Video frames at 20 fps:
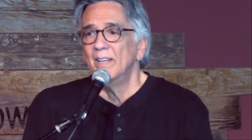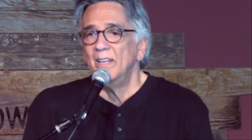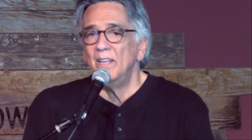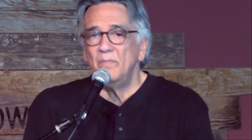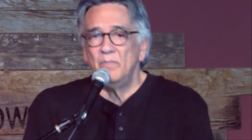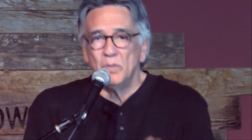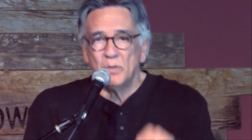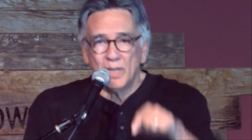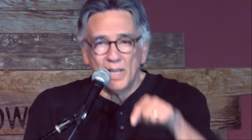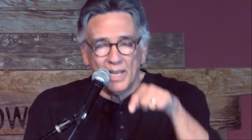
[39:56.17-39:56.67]

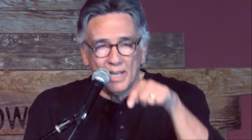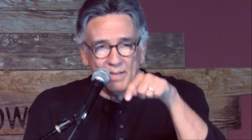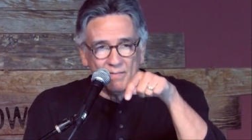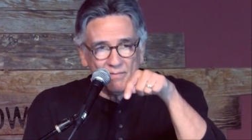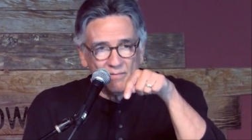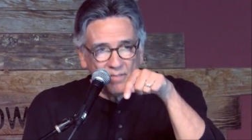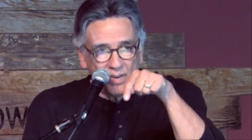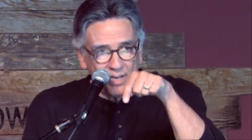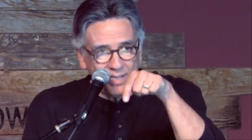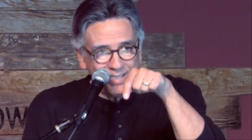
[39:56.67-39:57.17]
If you
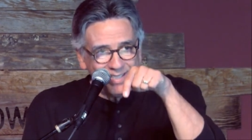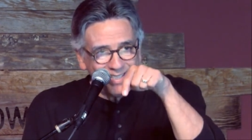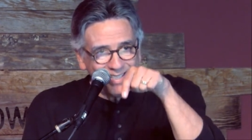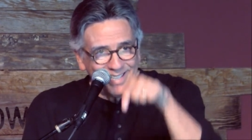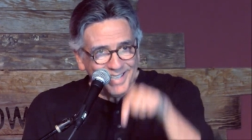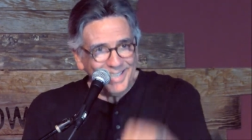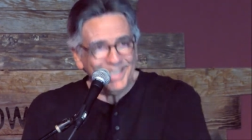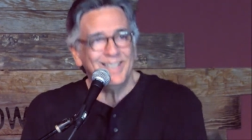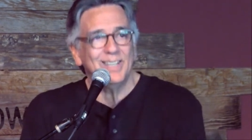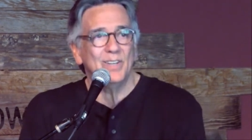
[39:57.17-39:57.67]
can't find it
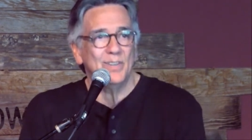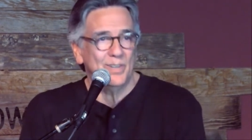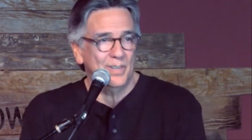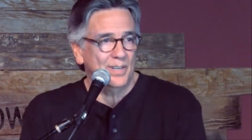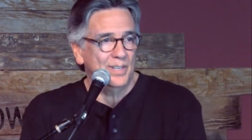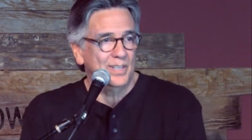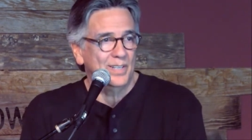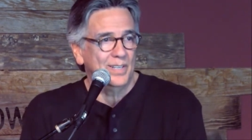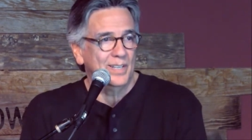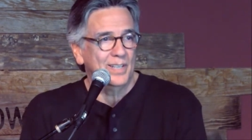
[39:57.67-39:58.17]
here,
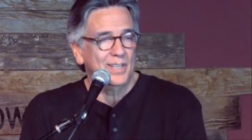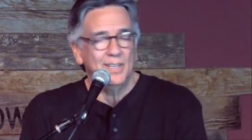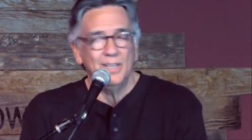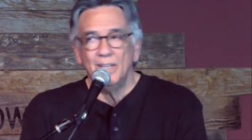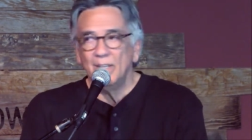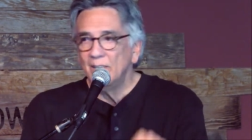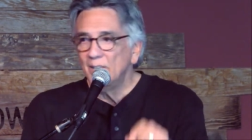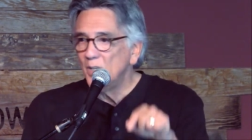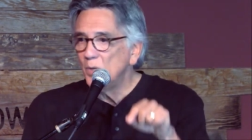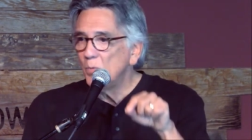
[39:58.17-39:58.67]

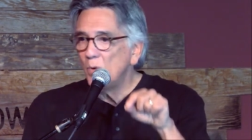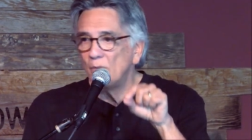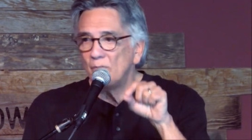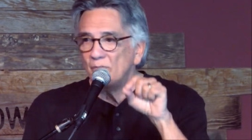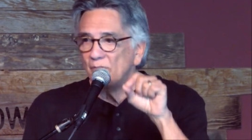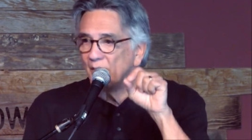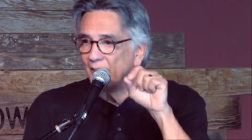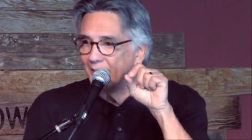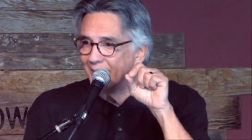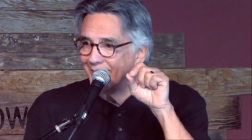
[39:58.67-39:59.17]
you won't
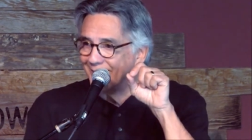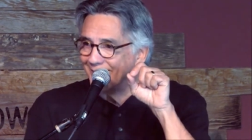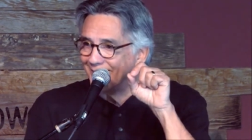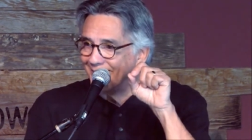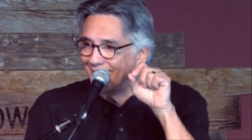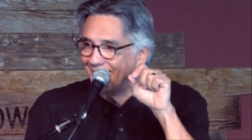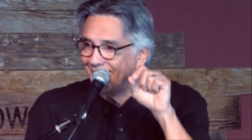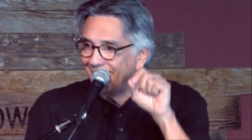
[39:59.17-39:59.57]
find it